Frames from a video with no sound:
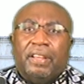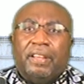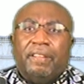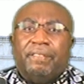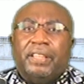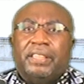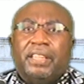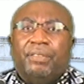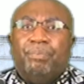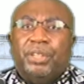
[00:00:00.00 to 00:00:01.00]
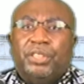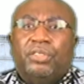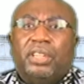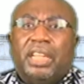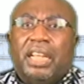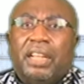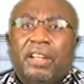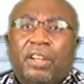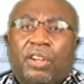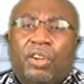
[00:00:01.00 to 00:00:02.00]
And the major donor
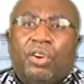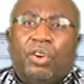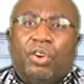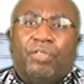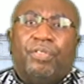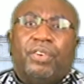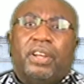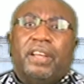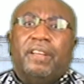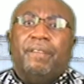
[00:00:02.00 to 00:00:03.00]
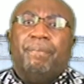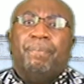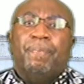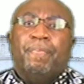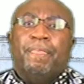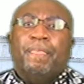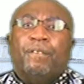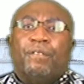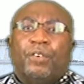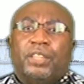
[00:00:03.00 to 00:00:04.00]
of
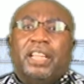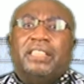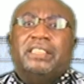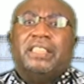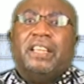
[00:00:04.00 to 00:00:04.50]
for that